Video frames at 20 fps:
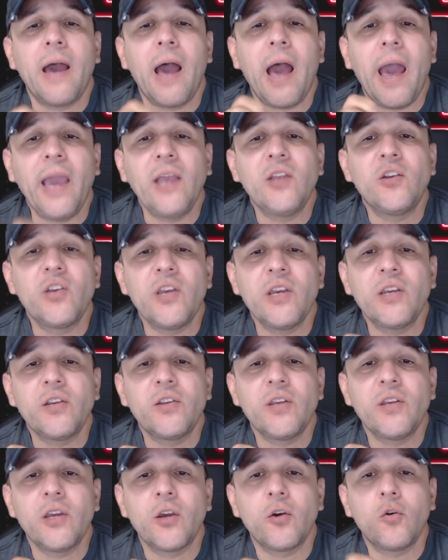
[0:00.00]
age
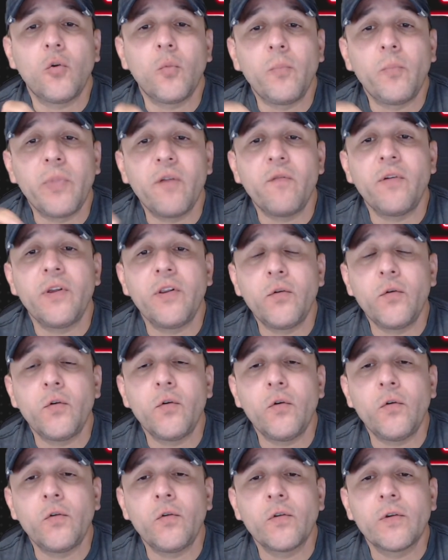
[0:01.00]
60 could be
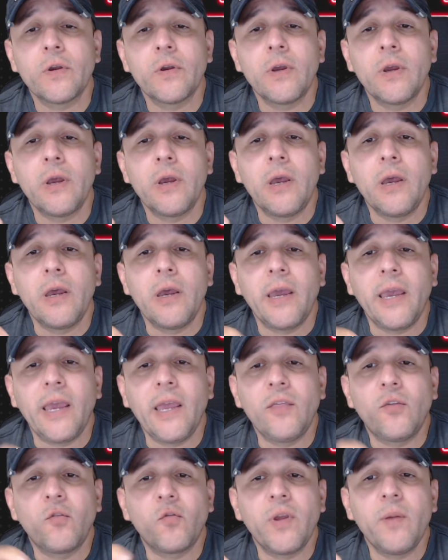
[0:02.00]
reduced
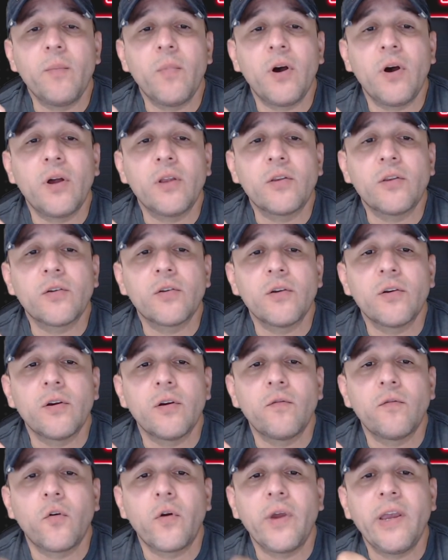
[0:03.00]
in 3 months
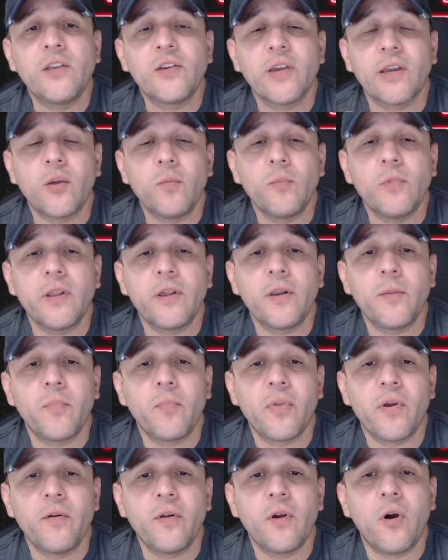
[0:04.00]
for each accumulated
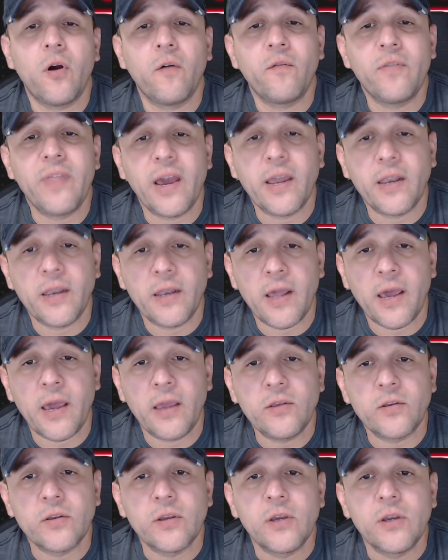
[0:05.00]
period of 90
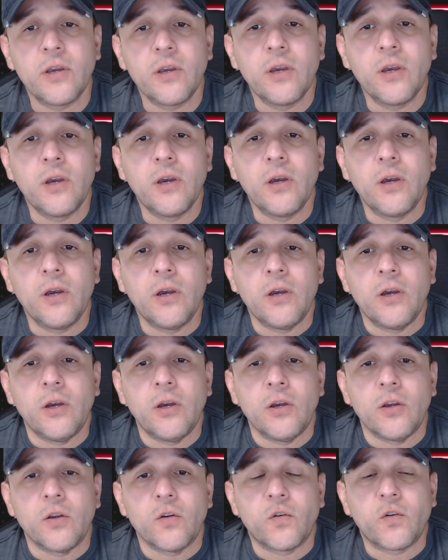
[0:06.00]
days.
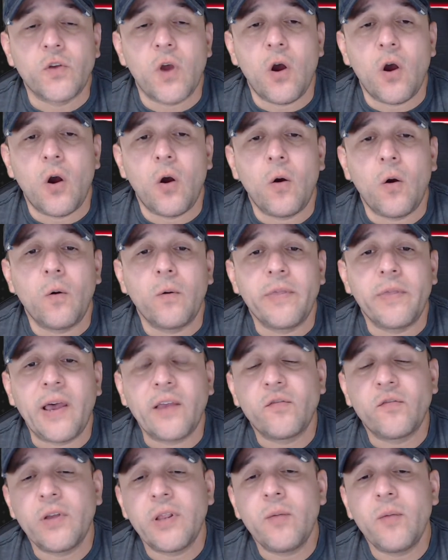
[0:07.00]
So
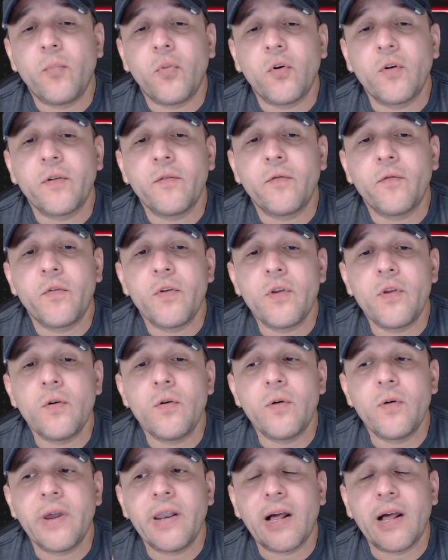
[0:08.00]
that's really important for
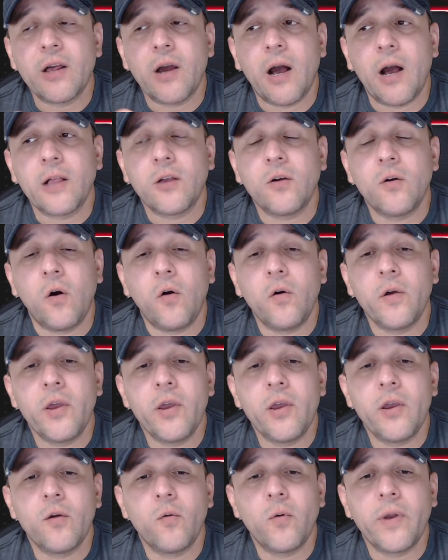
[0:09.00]
you. And I'll go
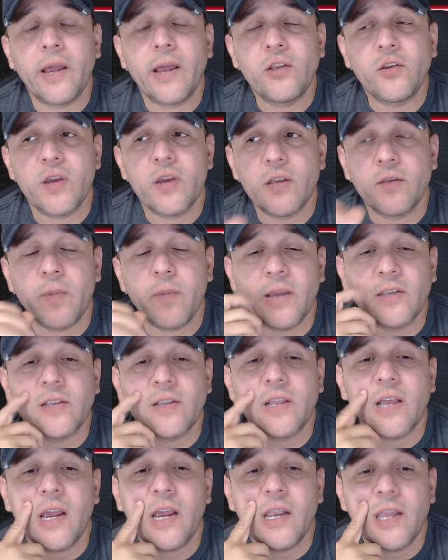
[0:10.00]
here when I change my
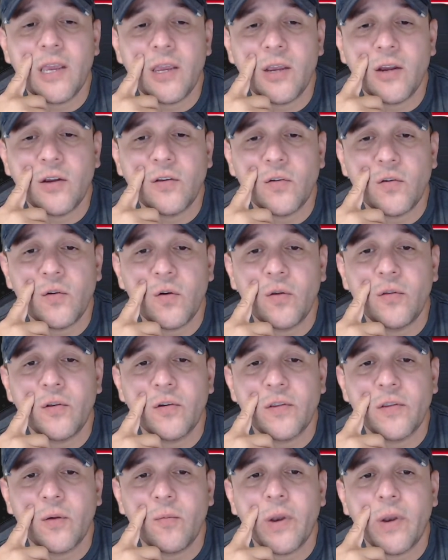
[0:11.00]
slide here so you
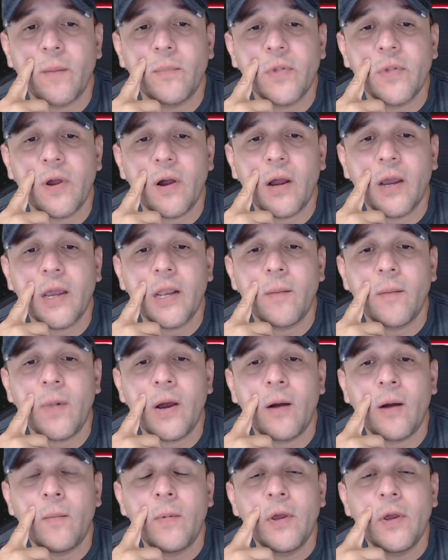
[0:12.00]
understand what I'm talking
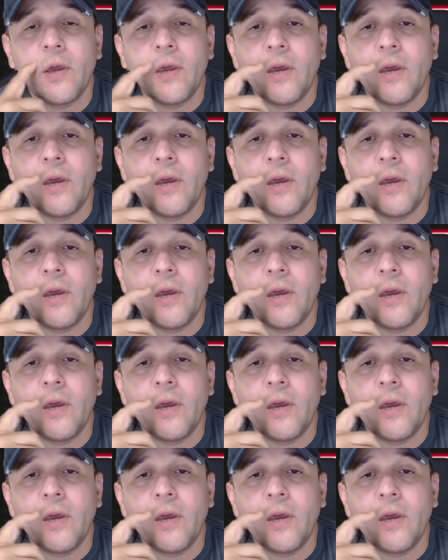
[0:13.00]
about.